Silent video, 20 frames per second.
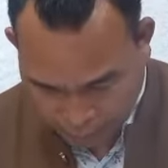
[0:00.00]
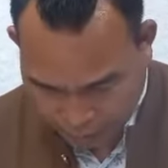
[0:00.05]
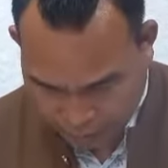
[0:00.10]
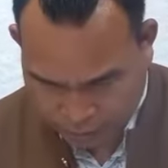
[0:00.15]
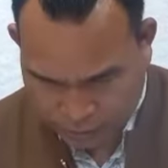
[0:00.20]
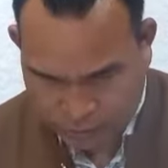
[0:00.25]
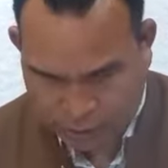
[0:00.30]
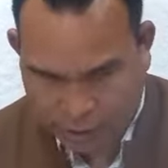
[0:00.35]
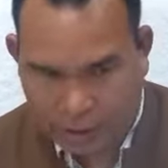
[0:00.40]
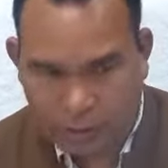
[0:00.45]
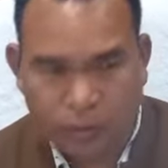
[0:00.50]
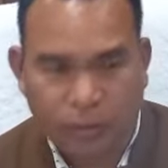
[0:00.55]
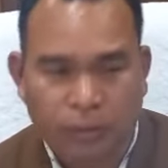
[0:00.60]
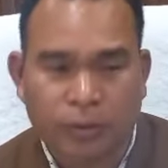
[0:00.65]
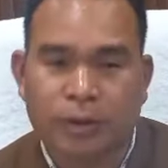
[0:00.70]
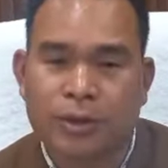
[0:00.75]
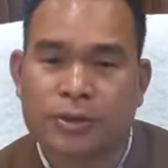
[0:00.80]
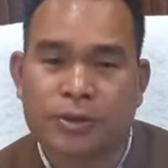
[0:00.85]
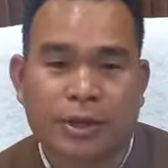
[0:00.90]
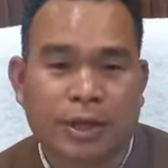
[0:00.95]
decide on
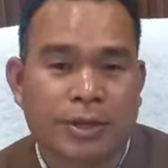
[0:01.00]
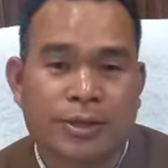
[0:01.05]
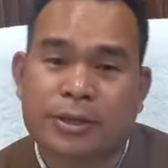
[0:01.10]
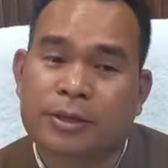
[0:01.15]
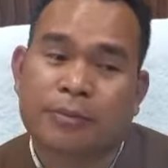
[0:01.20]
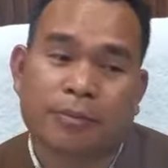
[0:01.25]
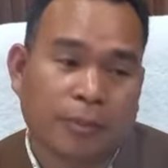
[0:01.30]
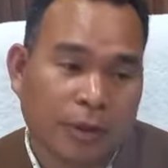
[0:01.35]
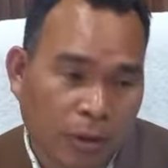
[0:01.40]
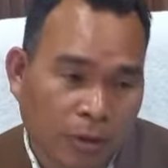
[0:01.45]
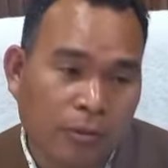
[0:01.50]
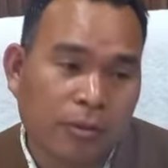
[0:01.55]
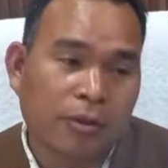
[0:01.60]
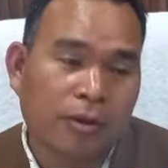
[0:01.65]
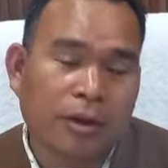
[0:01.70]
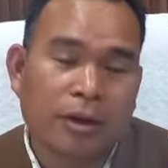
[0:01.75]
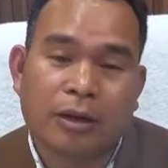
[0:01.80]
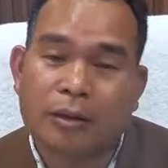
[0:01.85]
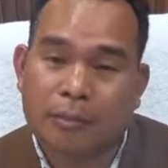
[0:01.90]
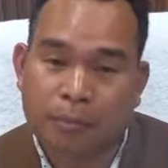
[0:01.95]
this as of now.
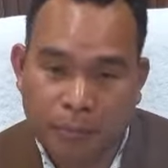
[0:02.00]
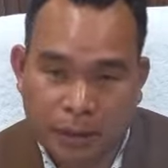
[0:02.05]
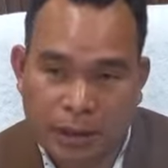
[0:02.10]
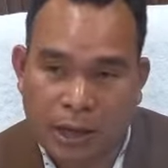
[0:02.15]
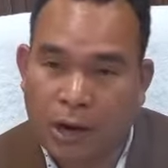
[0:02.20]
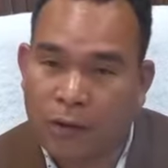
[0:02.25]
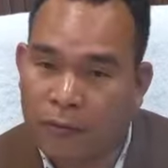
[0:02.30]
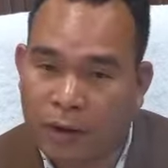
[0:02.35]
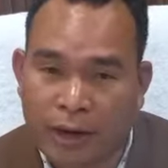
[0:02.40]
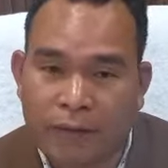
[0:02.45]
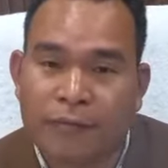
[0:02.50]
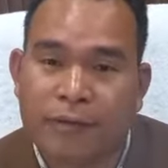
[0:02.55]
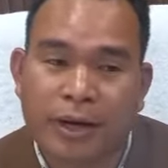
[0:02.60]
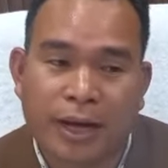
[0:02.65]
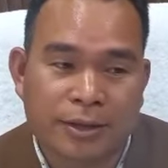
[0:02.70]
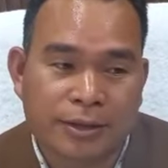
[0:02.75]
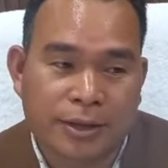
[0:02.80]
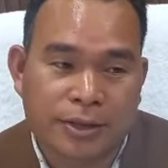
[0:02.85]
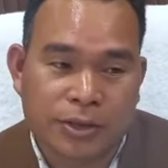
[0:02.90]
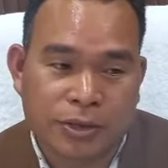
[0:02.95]
But however,
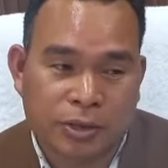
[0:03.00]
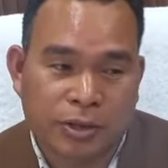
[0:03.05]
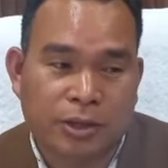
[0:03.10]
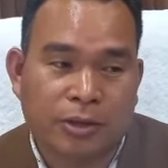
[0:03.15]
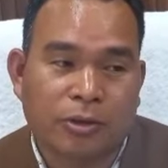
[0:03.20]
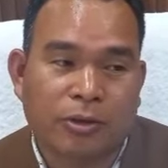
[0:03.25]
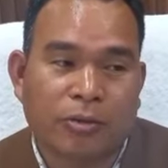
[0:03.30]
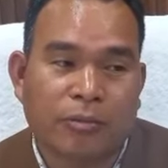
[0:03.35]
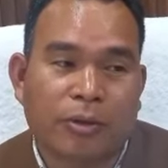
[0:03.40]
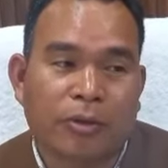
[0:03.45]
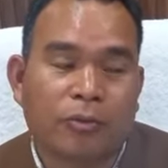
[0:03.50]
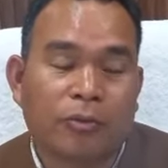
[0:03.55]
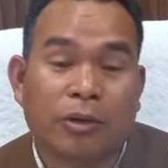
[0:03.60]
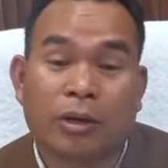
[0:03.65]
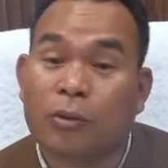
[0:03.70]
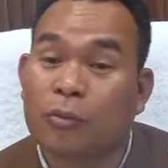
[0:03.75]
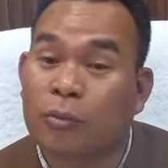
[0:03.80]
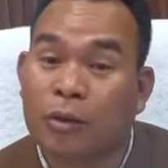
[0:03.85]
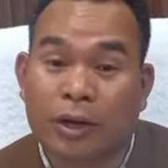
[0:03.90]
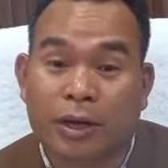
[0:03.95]
as a state government, we
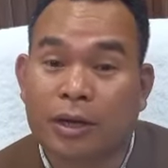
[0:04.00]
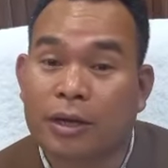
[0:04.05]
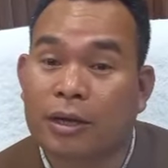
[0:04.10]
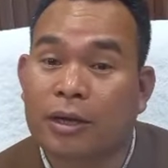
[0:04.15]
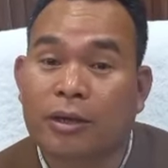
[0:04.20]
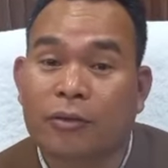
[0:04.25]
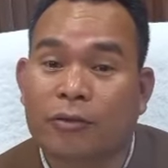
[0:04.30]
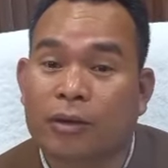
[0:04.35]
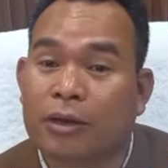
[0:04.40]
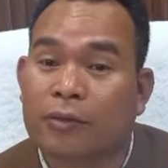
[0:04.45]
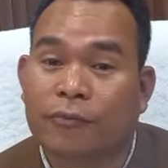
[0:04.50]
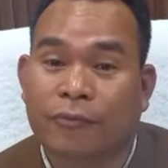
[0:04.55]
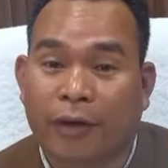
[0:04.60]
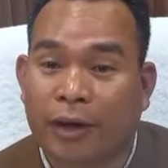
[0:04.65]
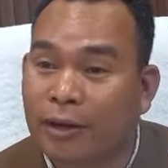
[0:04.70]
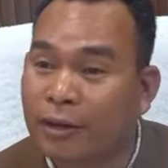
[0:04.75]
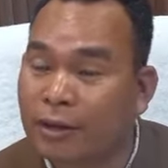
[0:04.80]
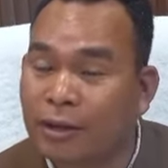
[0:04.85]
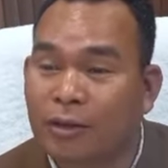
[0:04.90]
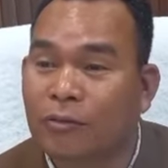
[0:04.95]
are working, we are
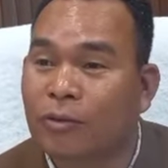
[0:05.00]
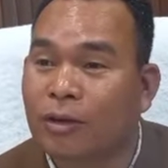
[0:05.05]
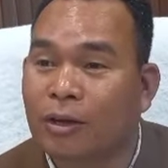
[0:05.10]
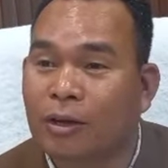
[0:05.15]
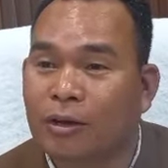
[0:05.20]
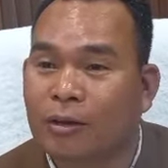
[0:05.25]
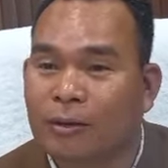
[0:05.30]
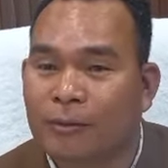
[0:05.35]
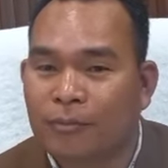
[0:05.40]
finding, we are